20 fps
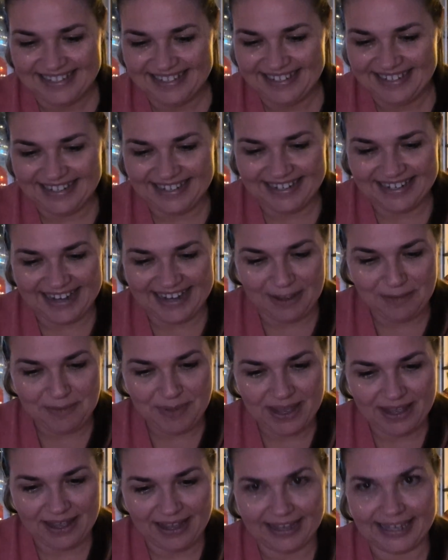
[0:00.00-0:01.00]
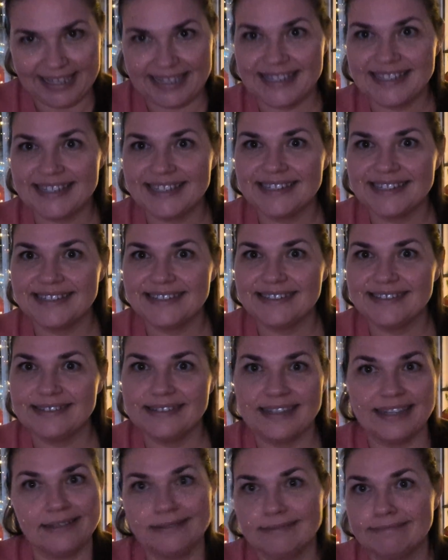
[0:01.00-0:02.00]
Yep, I
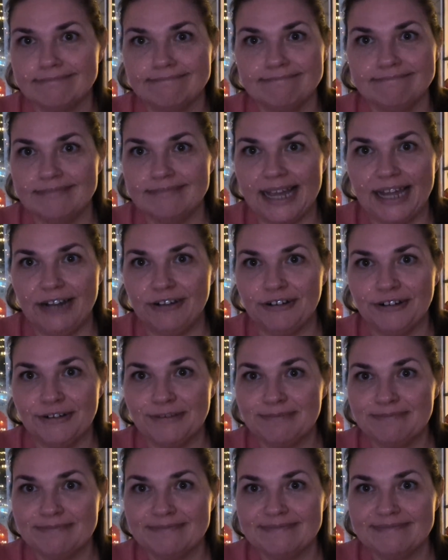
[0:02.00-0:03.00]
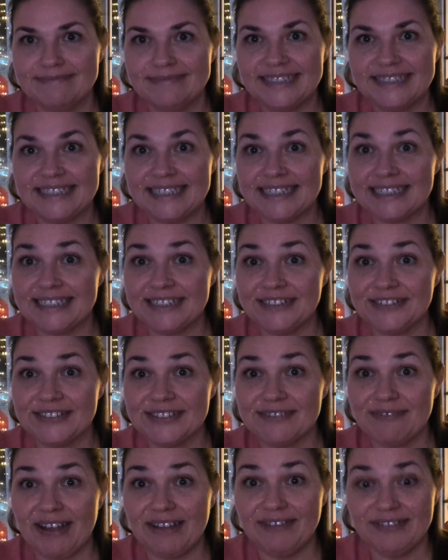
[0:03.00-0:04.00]
guess, I don't know,
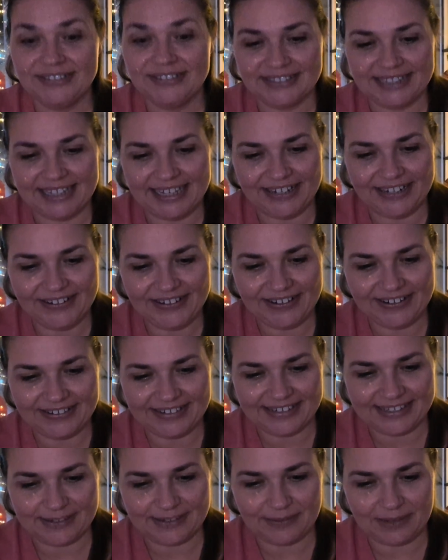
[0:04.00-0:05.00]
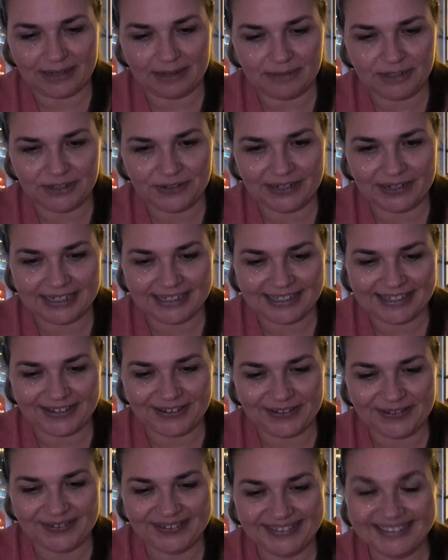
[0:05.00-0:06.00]
5 years later, this is what I'm doing.
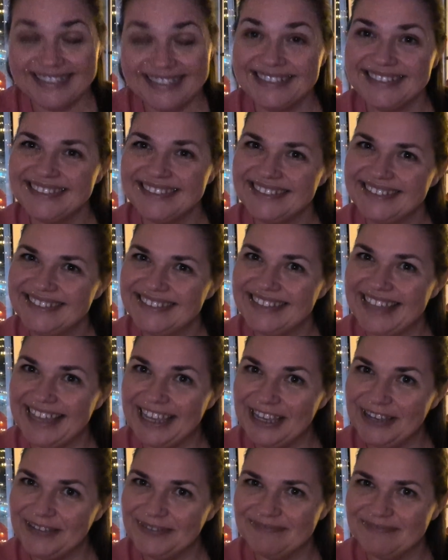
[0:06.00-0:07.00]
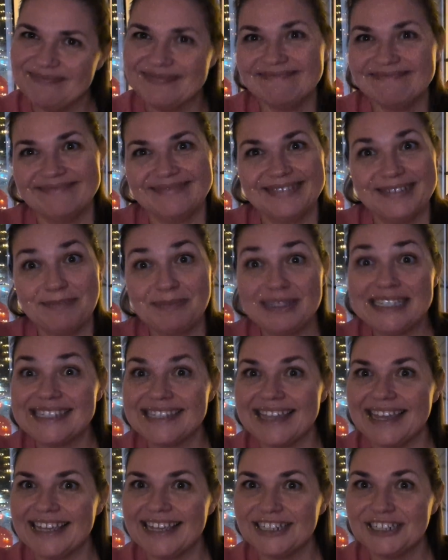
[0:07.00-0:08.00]
So thank you. Please
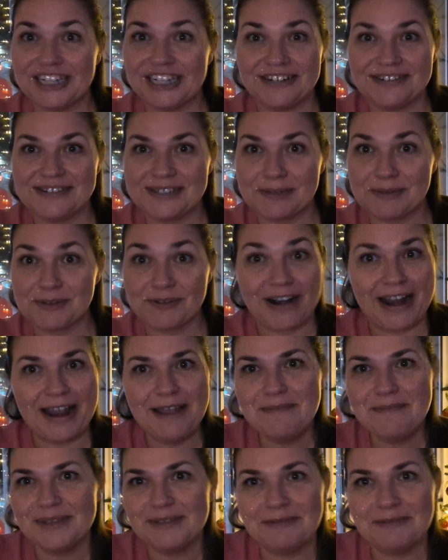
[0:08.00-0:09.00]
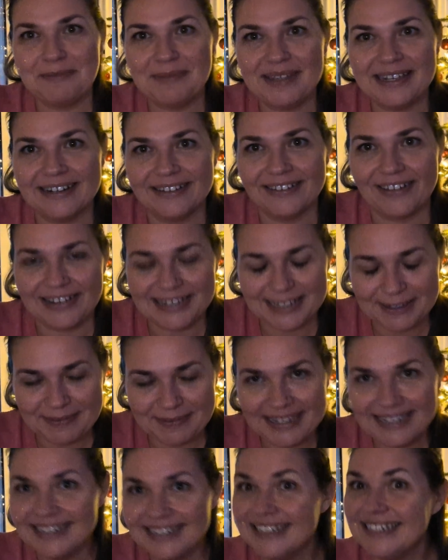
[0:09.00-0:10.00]
like, share, and subscribe. It would mean a lot to
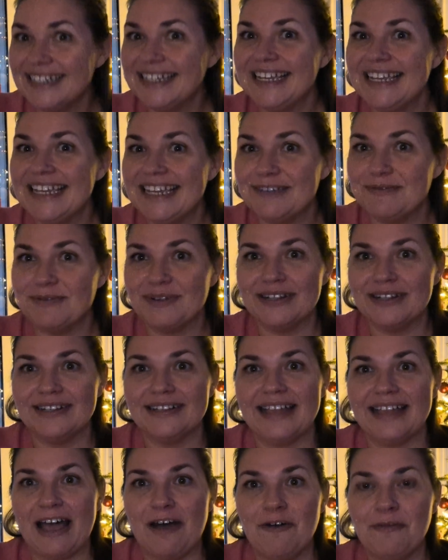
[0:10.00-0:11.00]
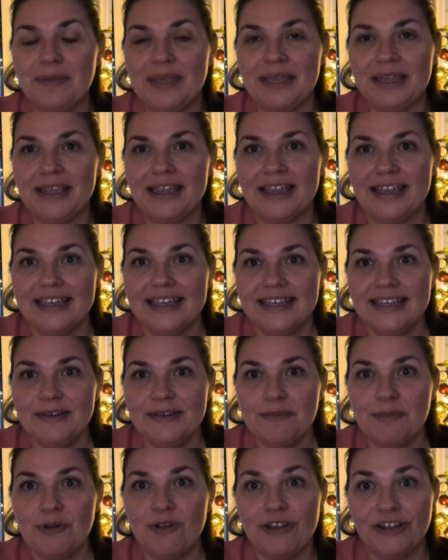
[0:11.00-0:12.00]
me. It will help me
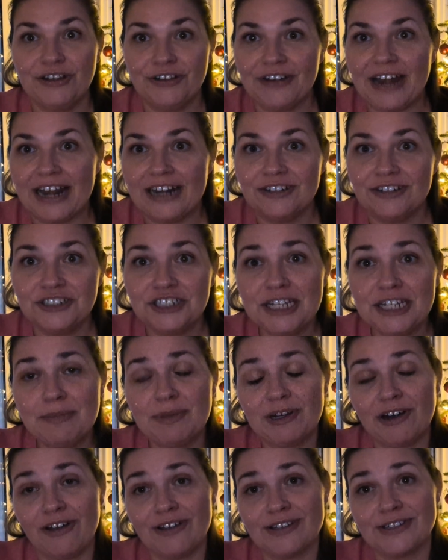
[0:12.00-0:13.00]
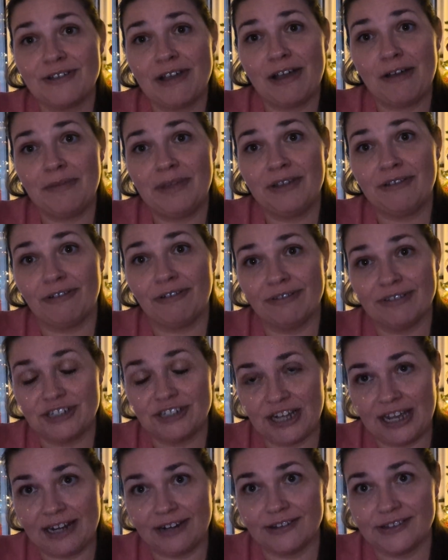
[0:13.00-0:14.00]
pull on your energy, but also help me grow the
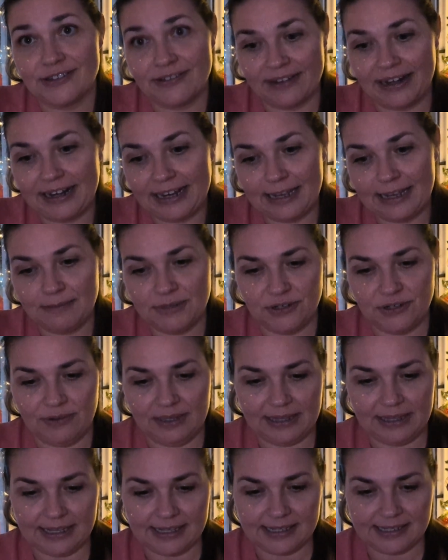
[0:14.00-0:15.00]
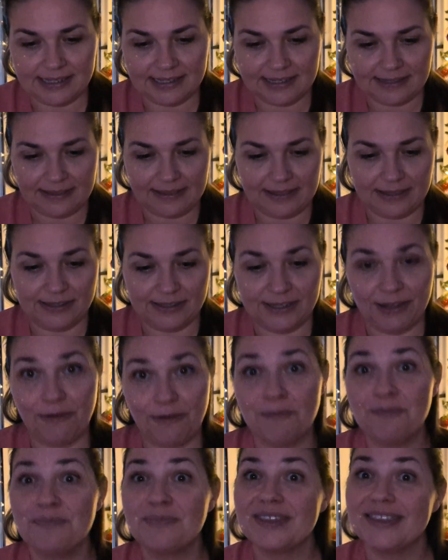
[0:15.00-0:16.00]
channel so that I keep doing this.
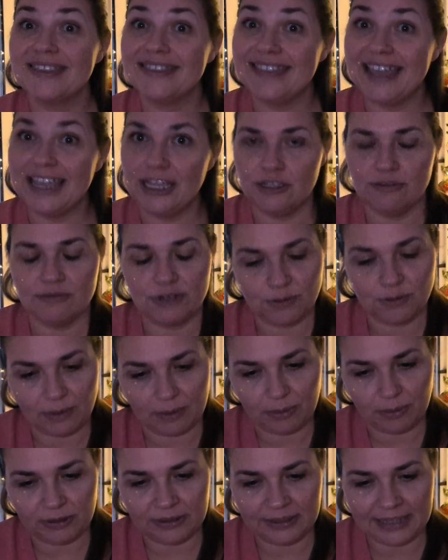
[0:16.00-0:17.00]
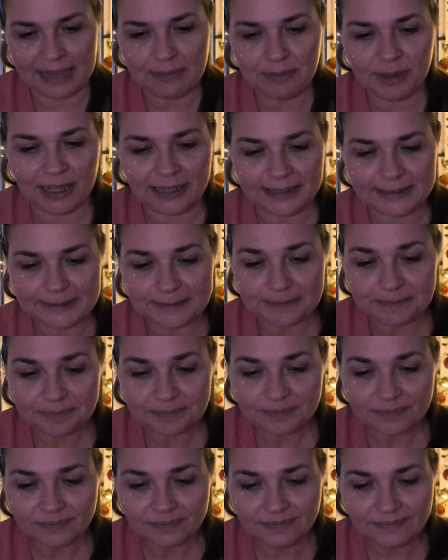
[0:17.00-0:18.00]
So thank you. Just want to put in that plug.
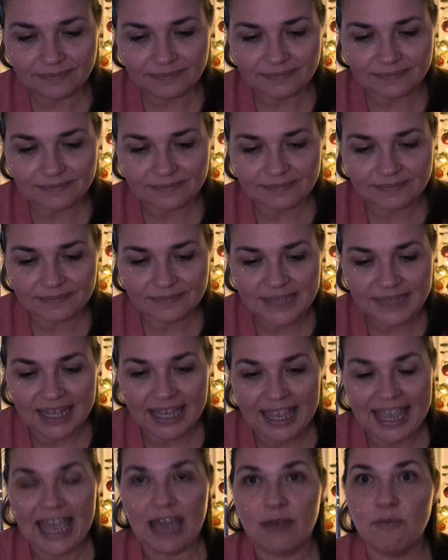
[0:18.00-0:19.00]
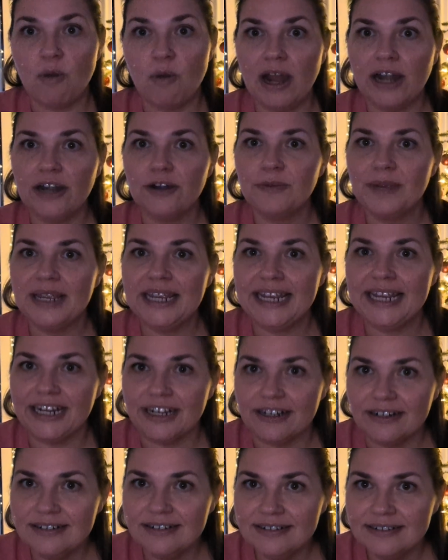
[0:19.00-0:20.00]
And why are we
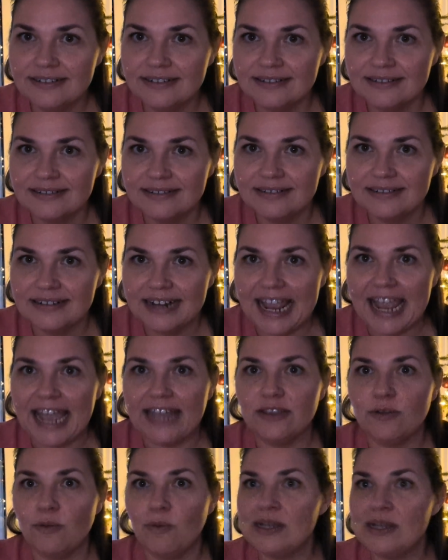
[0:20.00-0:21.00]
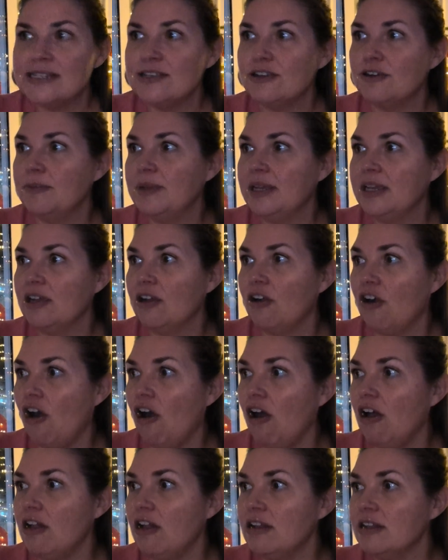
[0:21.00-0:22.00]
here? And the ones that are being
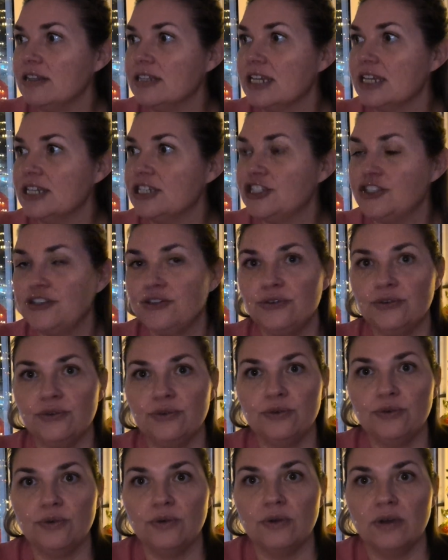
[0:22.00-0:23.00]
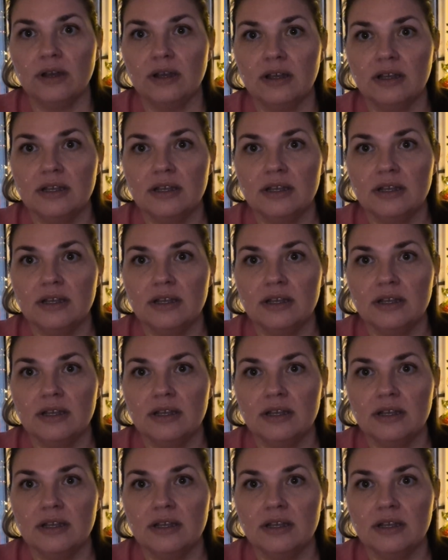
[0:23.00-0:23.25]
called to